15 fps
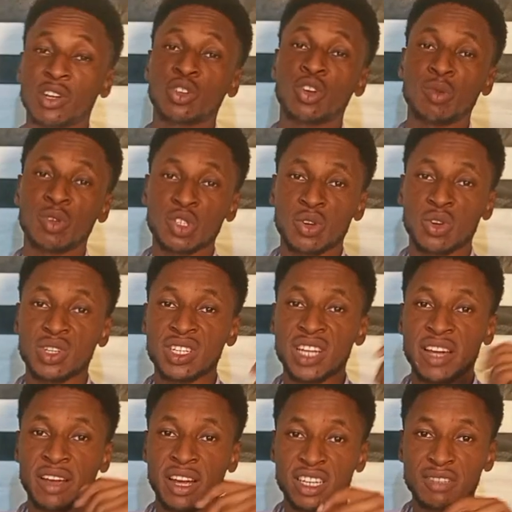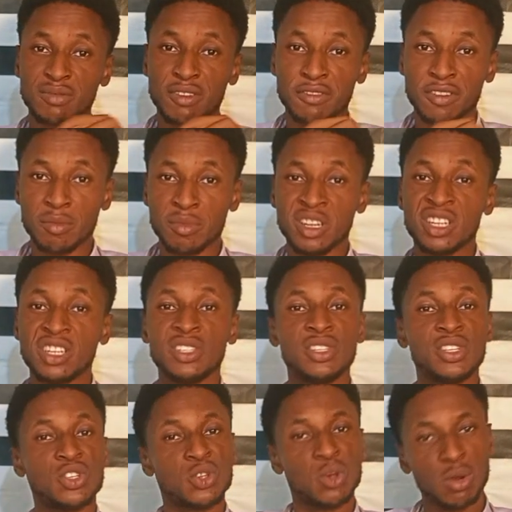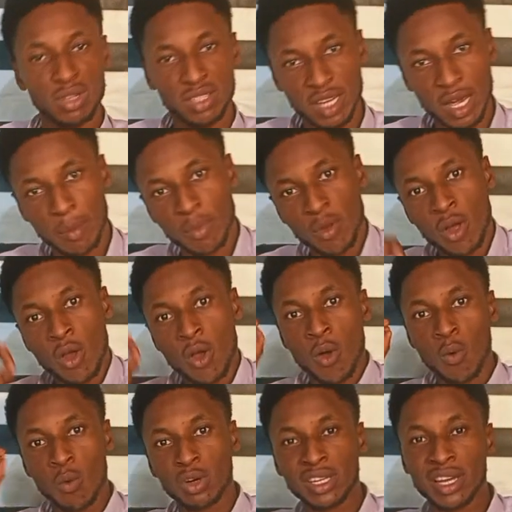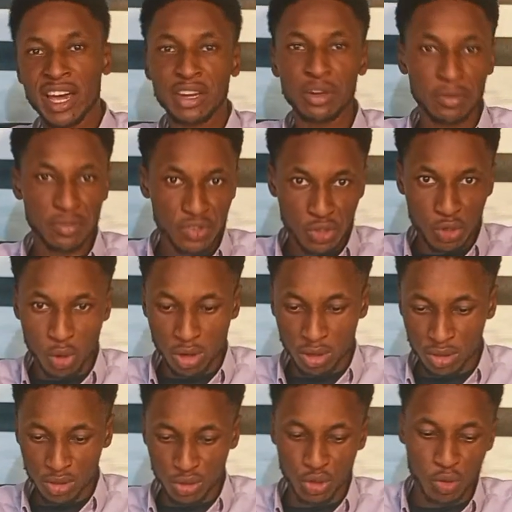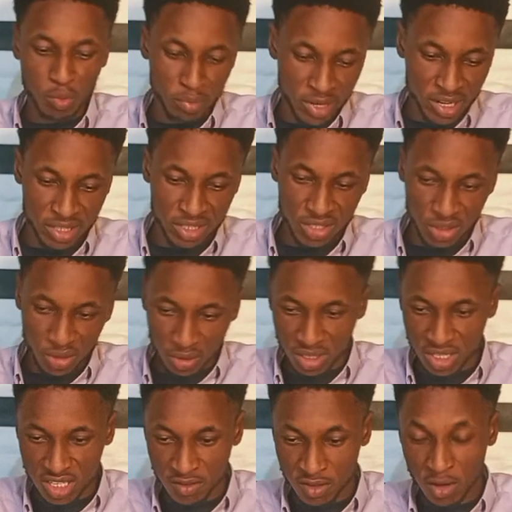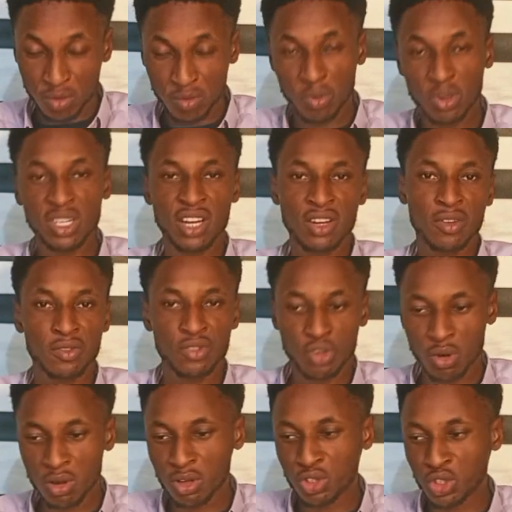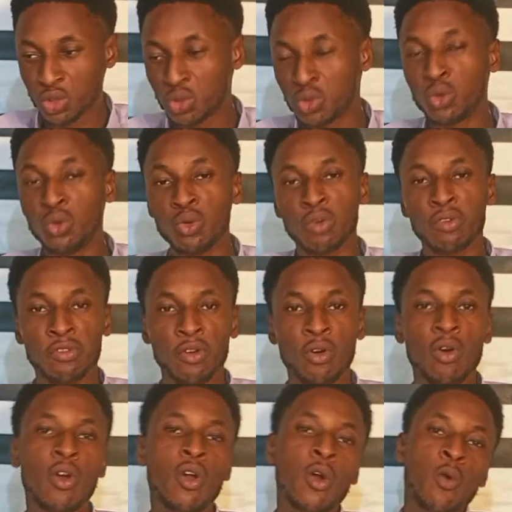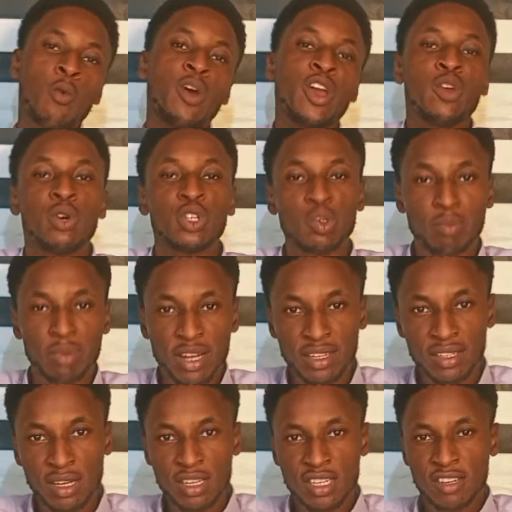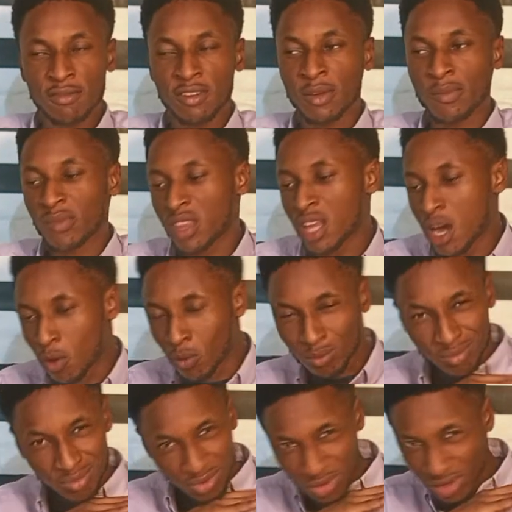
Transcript: factor you must consider in cassava farming is the soil type. What kind of soil do you plant your cassava? What kind of soil should you look for when you want to plant cassava? Now,